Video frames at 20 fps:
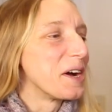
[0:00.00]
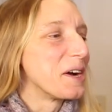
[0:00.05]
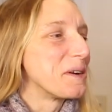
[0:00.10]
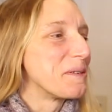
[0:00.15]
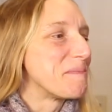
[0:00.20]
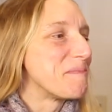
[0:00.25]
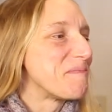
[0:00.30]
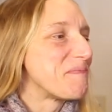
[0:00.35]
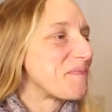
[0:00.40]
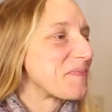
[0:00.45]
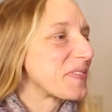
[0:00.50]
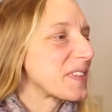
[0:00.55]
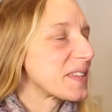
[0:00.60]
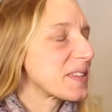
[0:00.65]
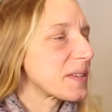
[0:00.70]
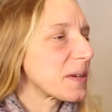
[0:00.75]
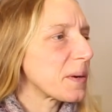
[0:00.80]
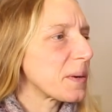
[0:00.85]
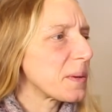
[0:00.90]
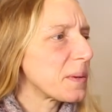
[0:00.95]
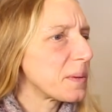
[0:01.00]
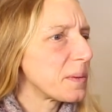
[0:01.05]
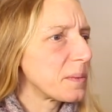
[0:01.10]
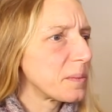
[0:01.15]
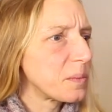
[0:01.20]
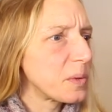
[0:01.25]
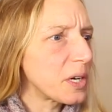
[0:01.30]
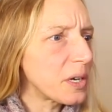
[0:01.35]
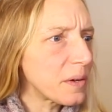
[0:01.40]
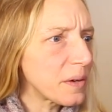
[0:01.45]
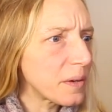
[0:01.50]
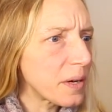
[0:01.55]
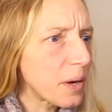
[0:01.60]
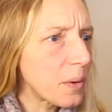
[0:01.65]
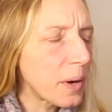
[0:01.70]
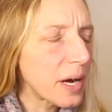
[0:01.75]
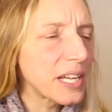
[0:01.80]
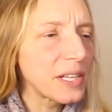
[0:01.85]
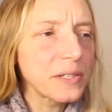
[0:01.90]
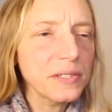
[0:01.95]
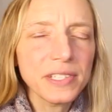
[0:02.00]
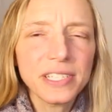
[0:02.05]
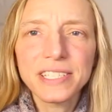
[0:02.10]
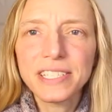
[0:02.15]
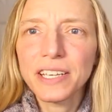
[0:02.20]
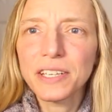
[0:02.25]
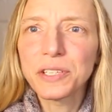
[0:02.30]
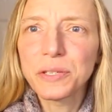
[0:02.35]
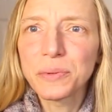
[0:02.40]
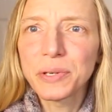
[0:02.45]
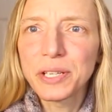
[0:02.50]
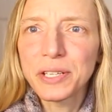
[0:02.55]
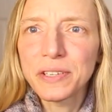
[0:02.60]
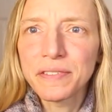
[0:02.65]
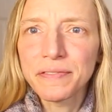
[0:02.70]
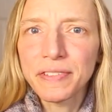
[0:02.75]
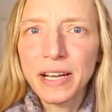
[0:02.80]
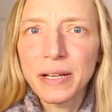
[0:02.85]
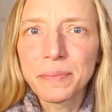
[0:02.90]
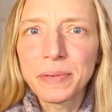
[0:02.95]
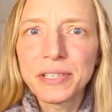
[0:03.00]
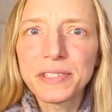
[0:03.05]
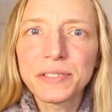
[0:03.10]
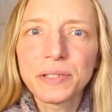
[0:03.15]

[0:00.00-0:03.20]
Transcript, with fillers: um, so what, oh, I usually tell you where you can find me.